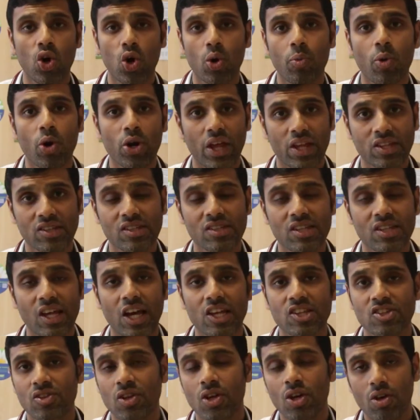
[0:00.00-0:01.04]
lower body
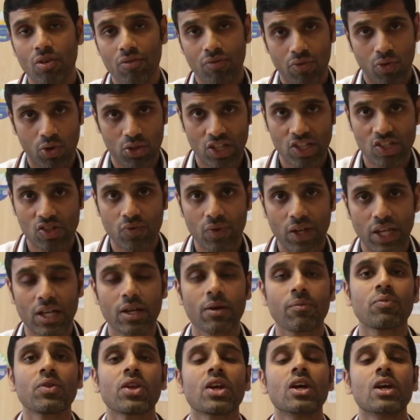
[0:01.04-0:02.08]
exercise for this week.
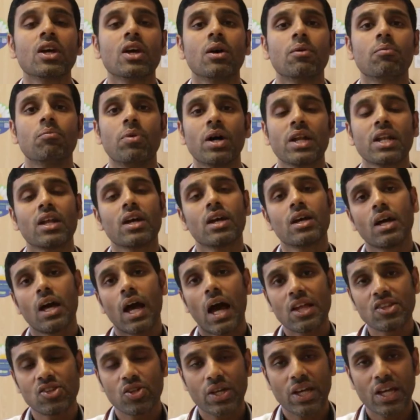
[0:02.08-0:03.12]
But
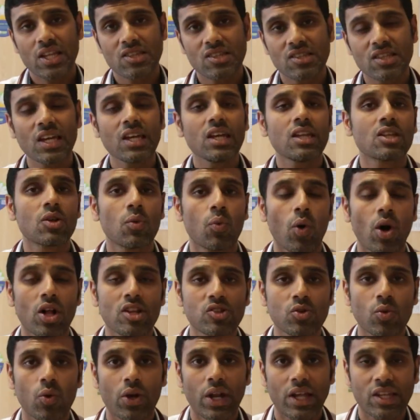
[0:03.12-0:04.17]
as you can see, the wall
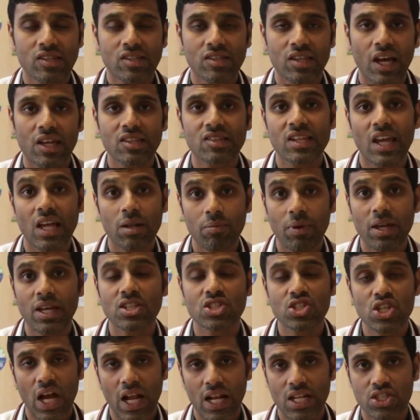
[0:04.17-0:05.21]
squat exercise can be
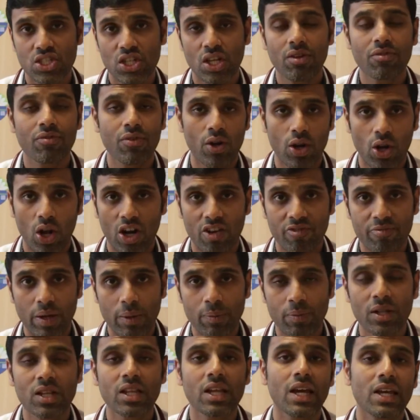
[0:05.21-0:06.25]
challenging for a lot of
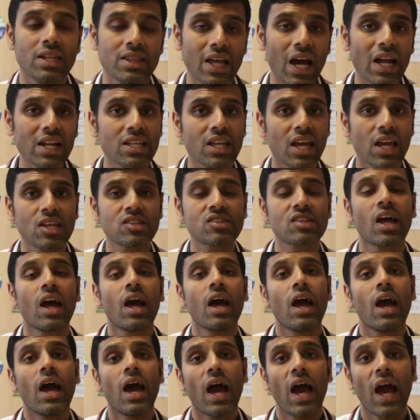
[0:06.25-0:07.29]
people. In that case,
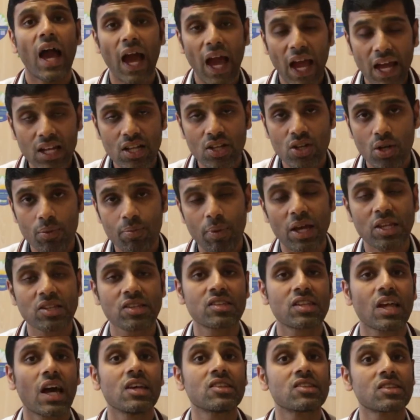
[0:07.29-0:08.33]
a hand grip
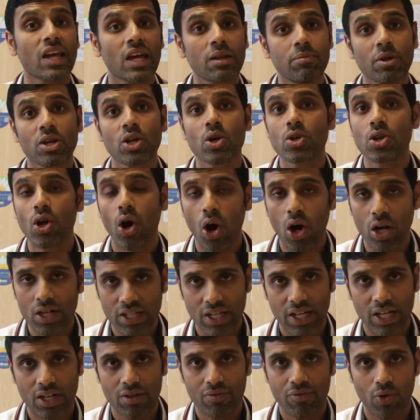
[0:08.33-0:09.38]
exercise can be a good
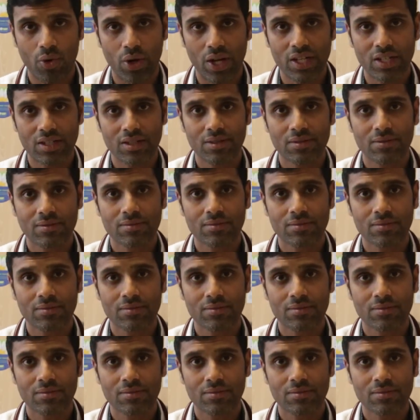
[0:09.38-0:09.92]
alternative for it.